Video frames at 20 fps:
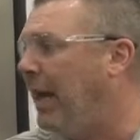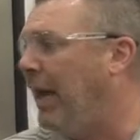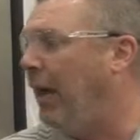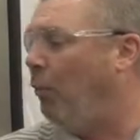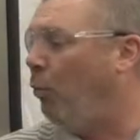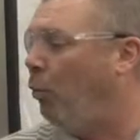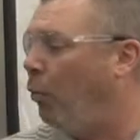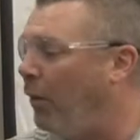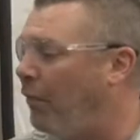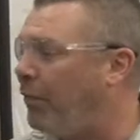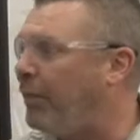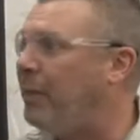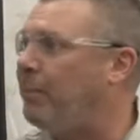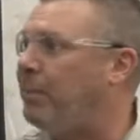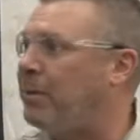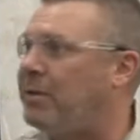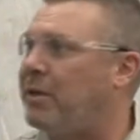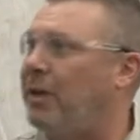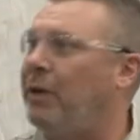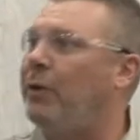And one thing
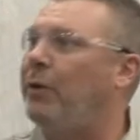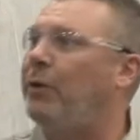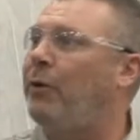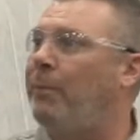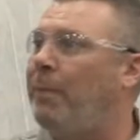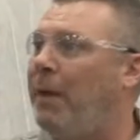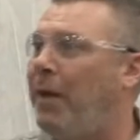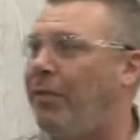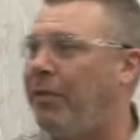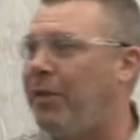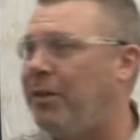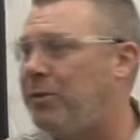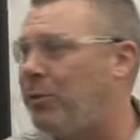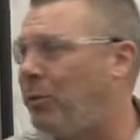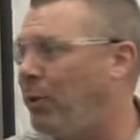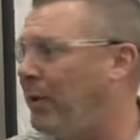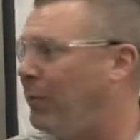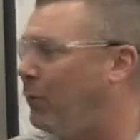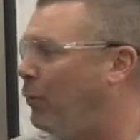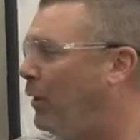particular about this
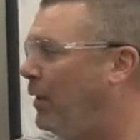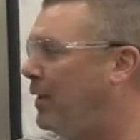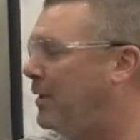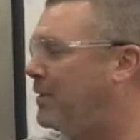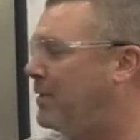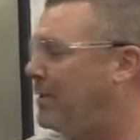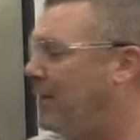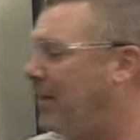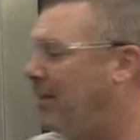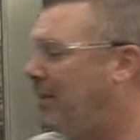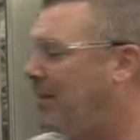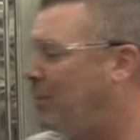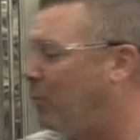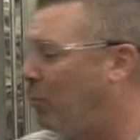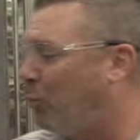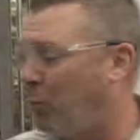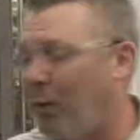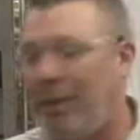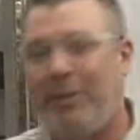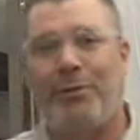one was this
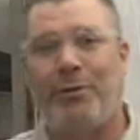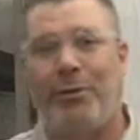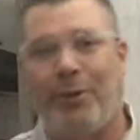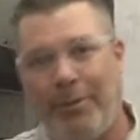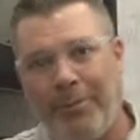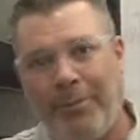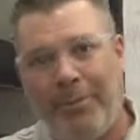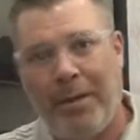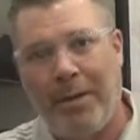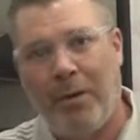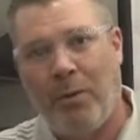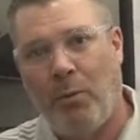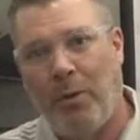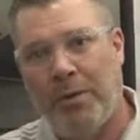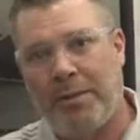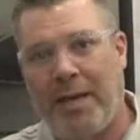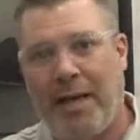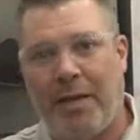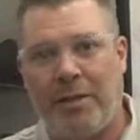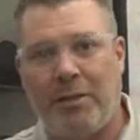rinser
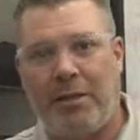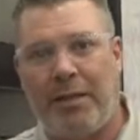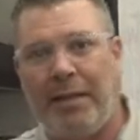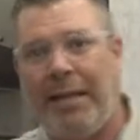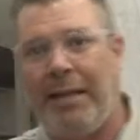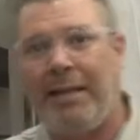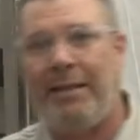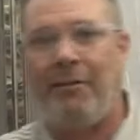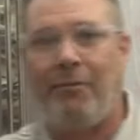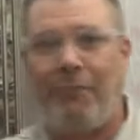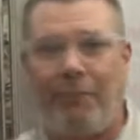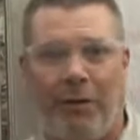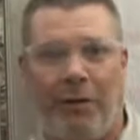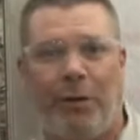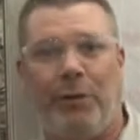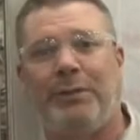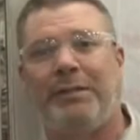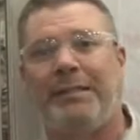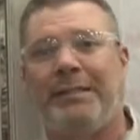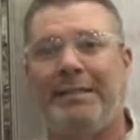was actually in the
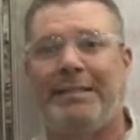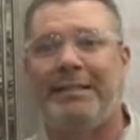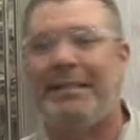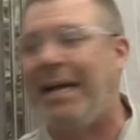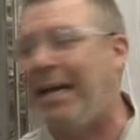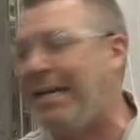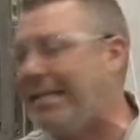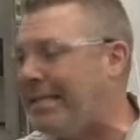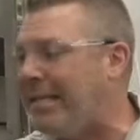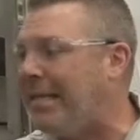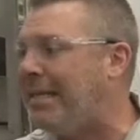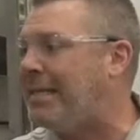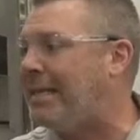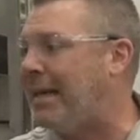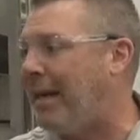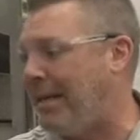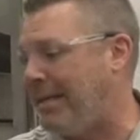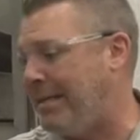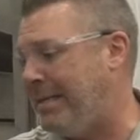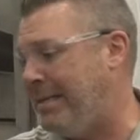field since
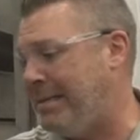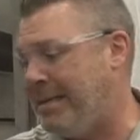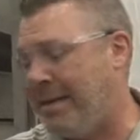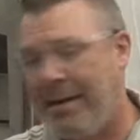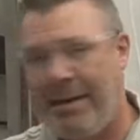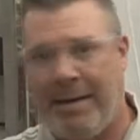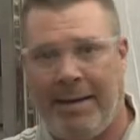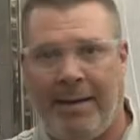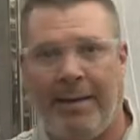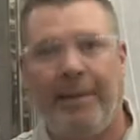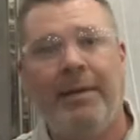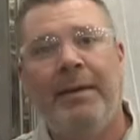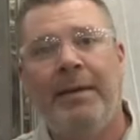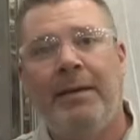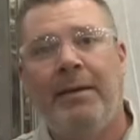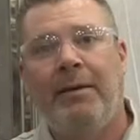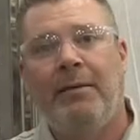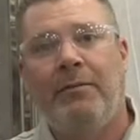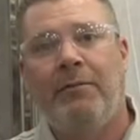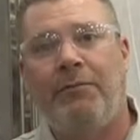1999.
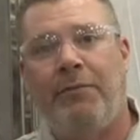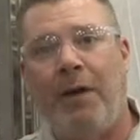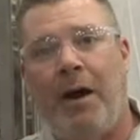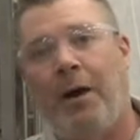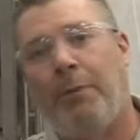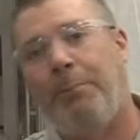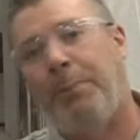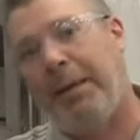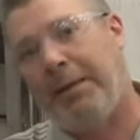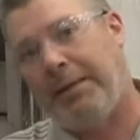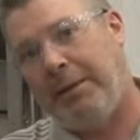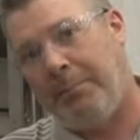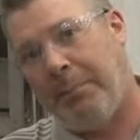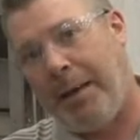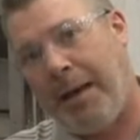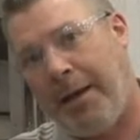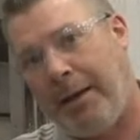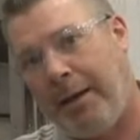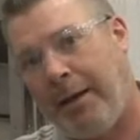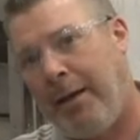Fogg picked it
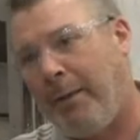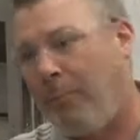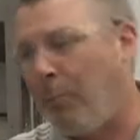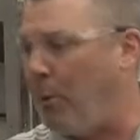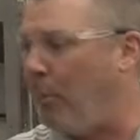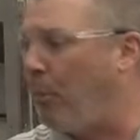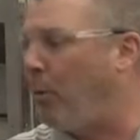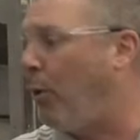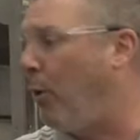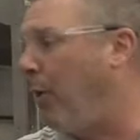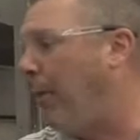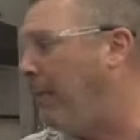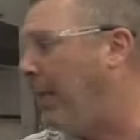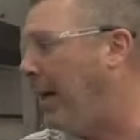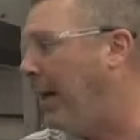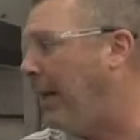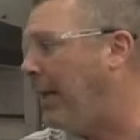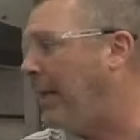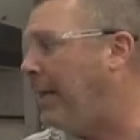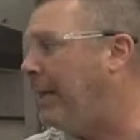back up, we brought it
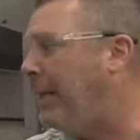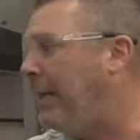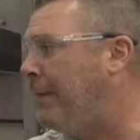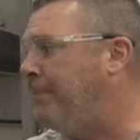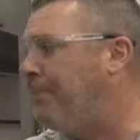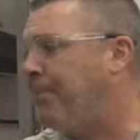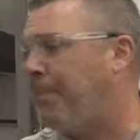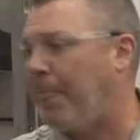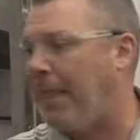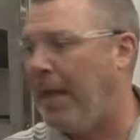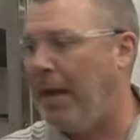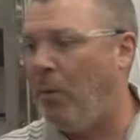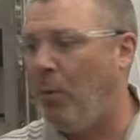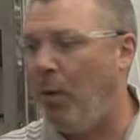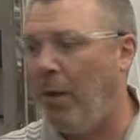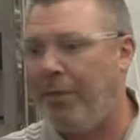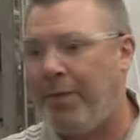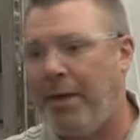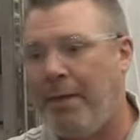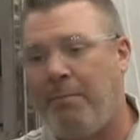back in, and
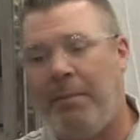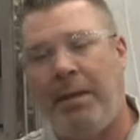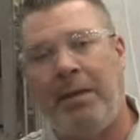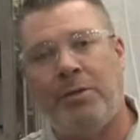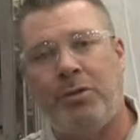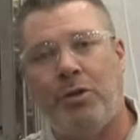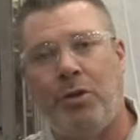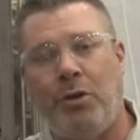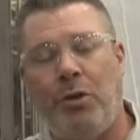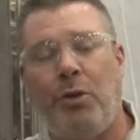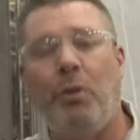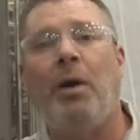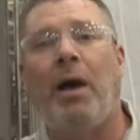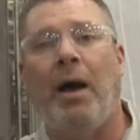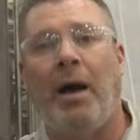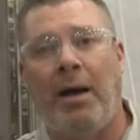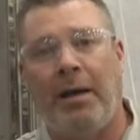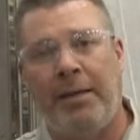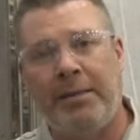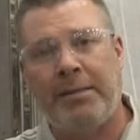what that means to you
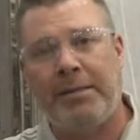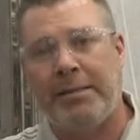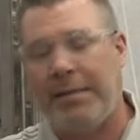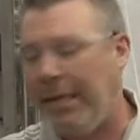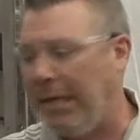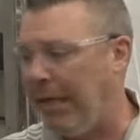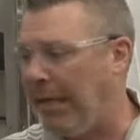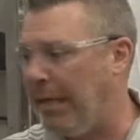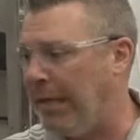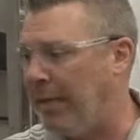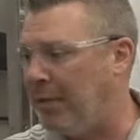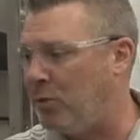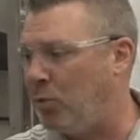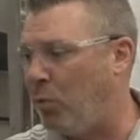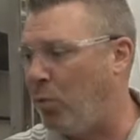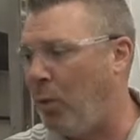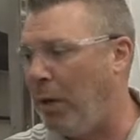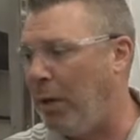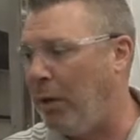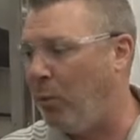guys is
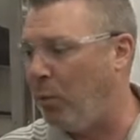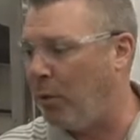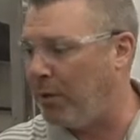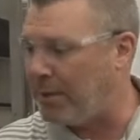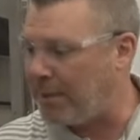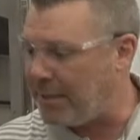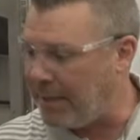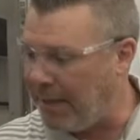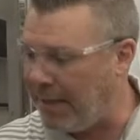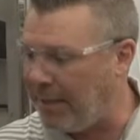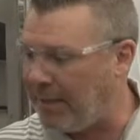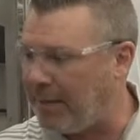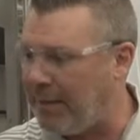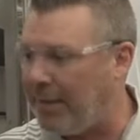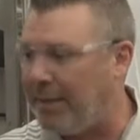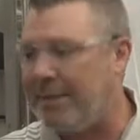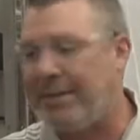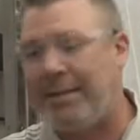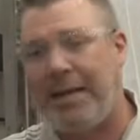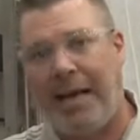we would take
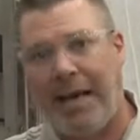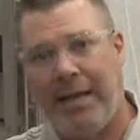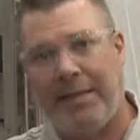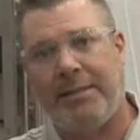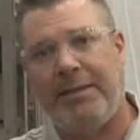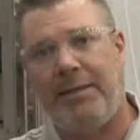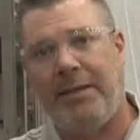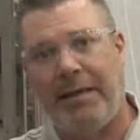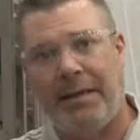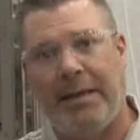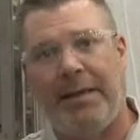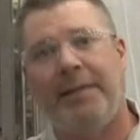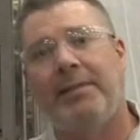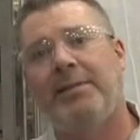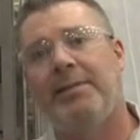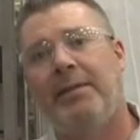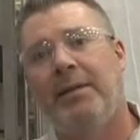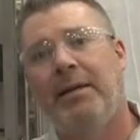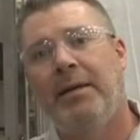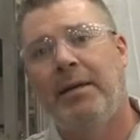this as it
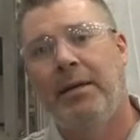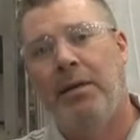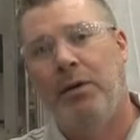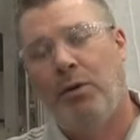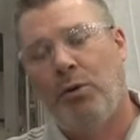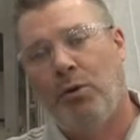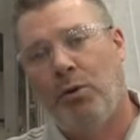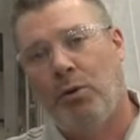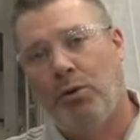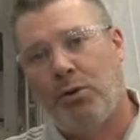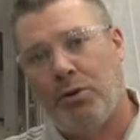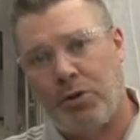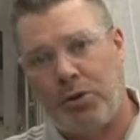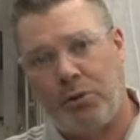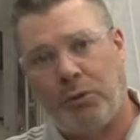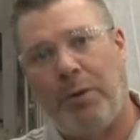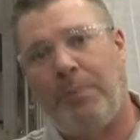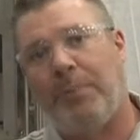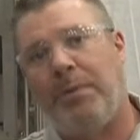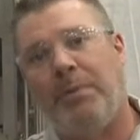is,
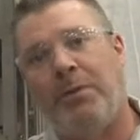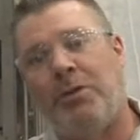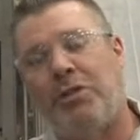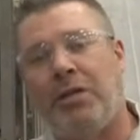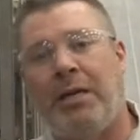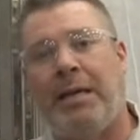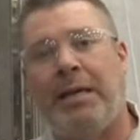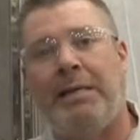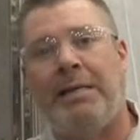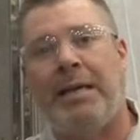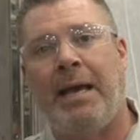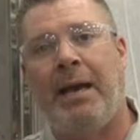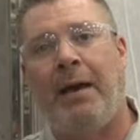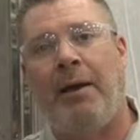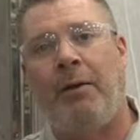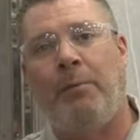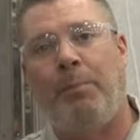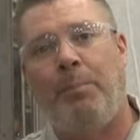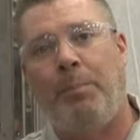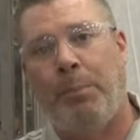strip the machine
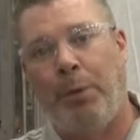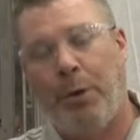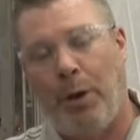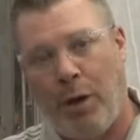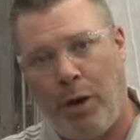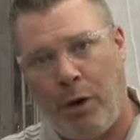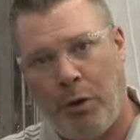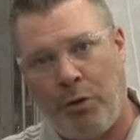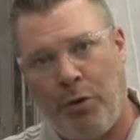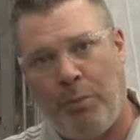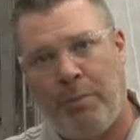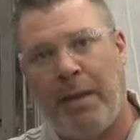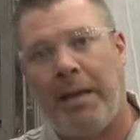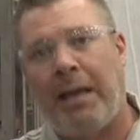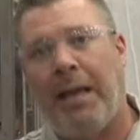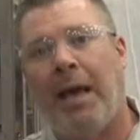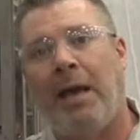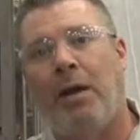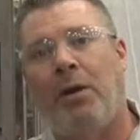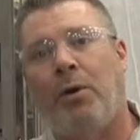down, put all new
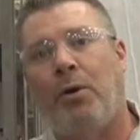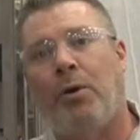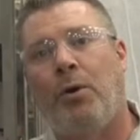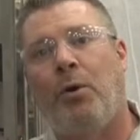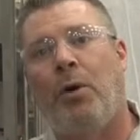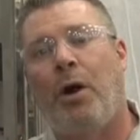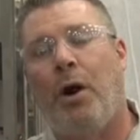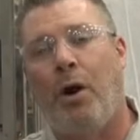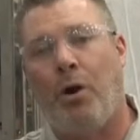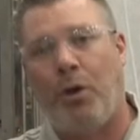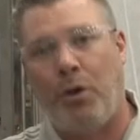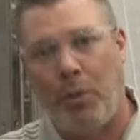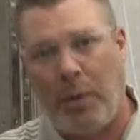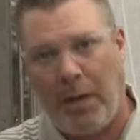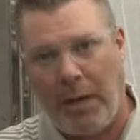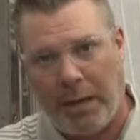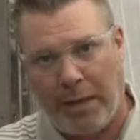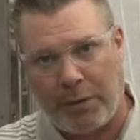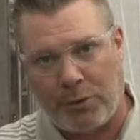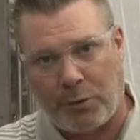mechanical, all new
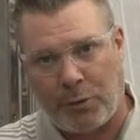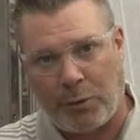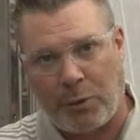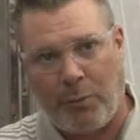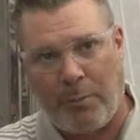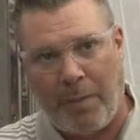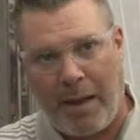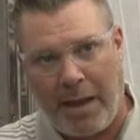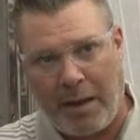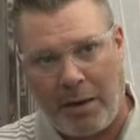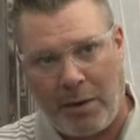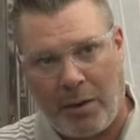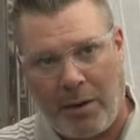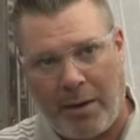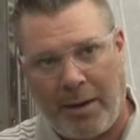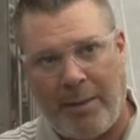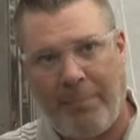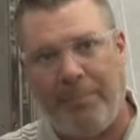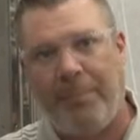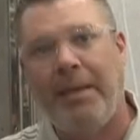electrical back
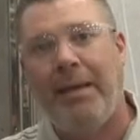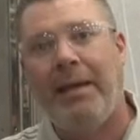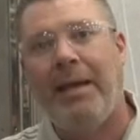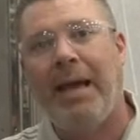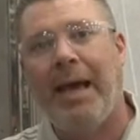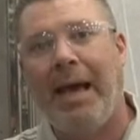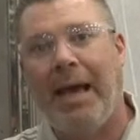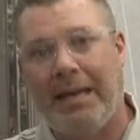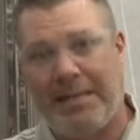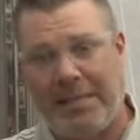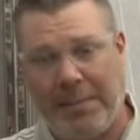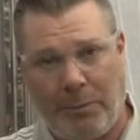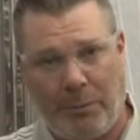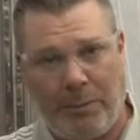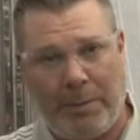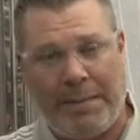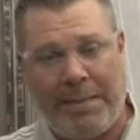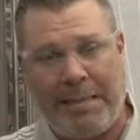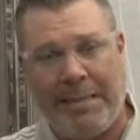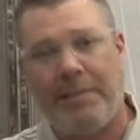on it, as it
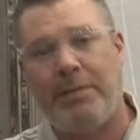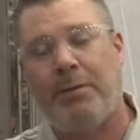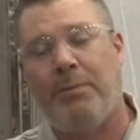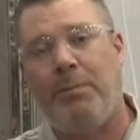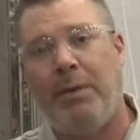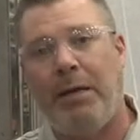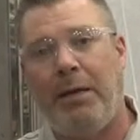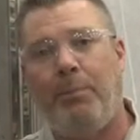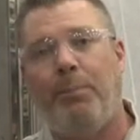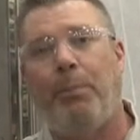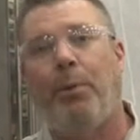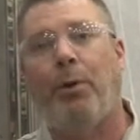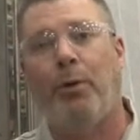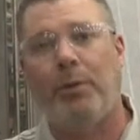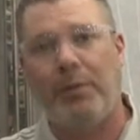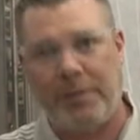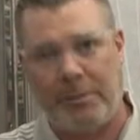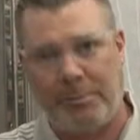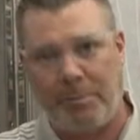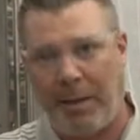would need to be
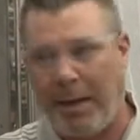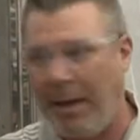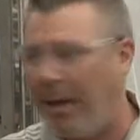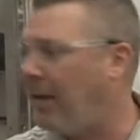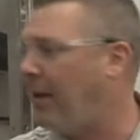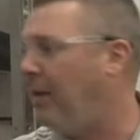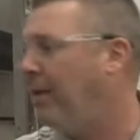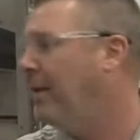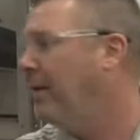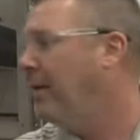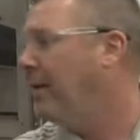per spec.